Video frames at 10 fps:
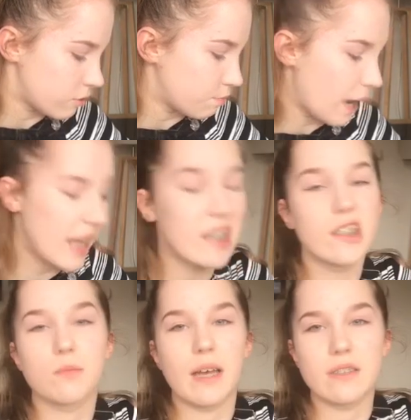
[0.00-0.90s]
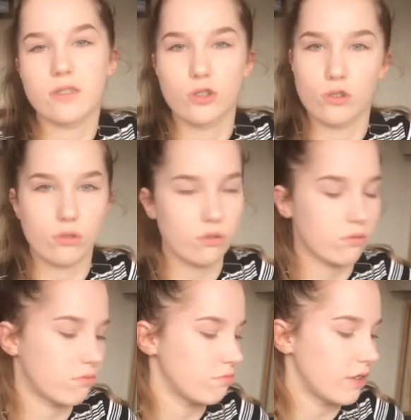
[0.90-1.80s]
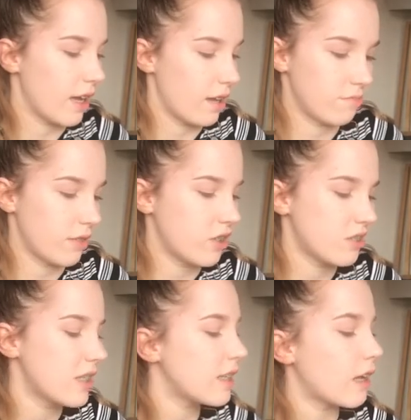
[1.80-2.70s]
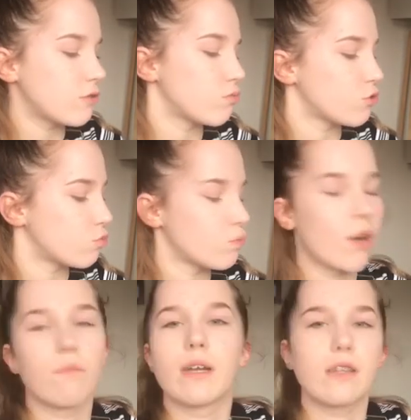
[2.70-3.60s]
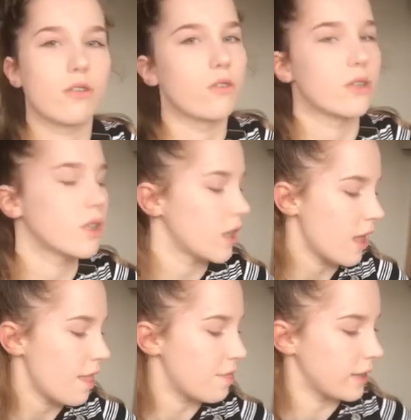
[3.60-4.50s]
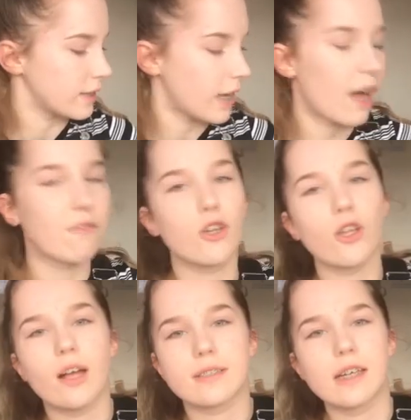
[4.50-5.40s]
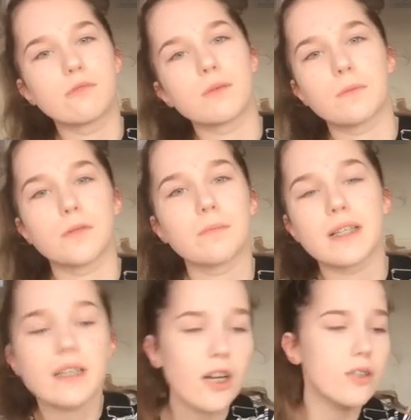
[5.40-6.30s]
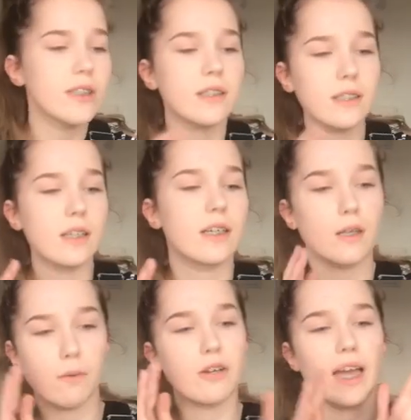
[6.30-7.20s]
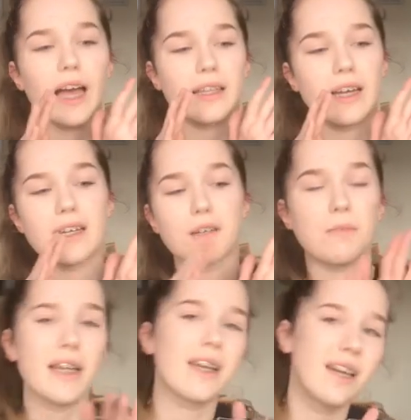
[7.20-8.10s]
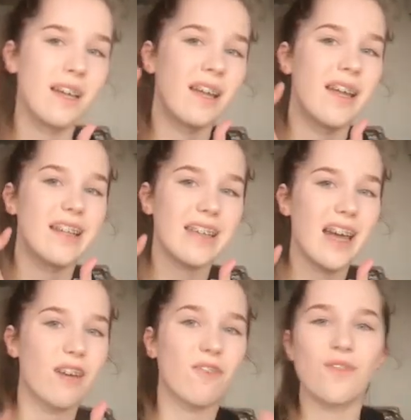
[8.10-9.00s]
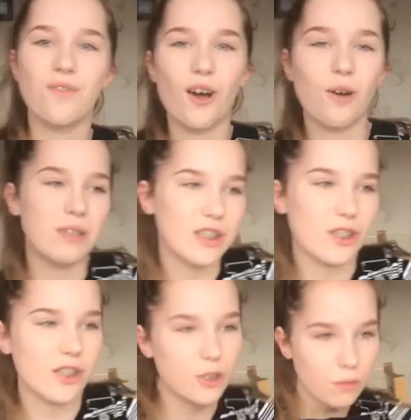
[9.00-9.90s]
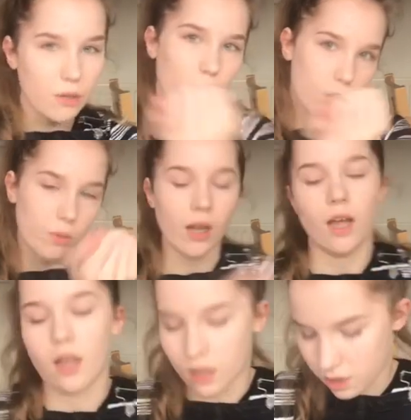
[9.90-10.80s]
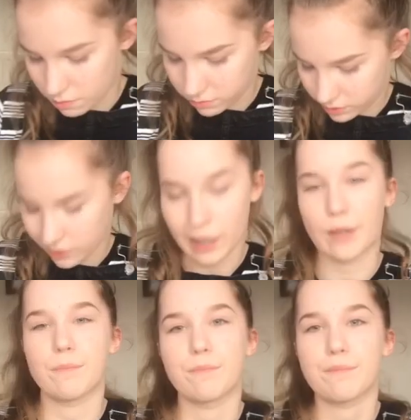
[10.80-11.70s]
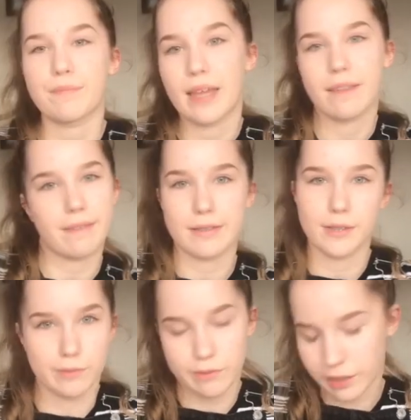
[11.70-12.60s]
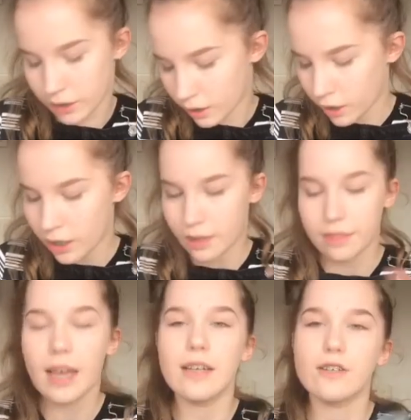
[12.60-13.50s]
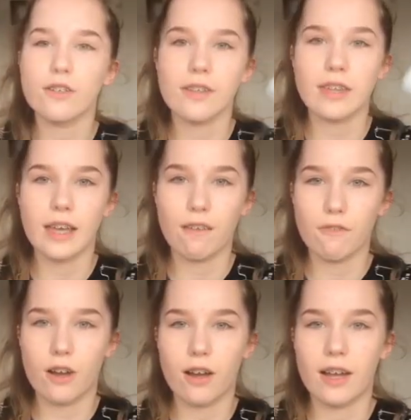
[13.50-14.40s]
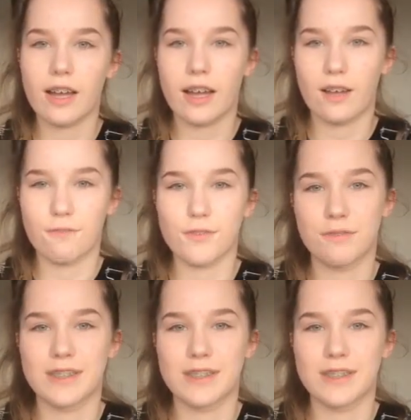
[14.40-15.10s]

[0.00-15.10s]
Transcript: pens, pencils, yeah. I just think that's a really good thing to have. And a lot of times people will be like, oh Jessica, can I borrow your highlight? And I'm like, yeah, I've got four. Which colour do you want? Woo! Um, so yeah, that's always great. Then another thing I've got are fluffy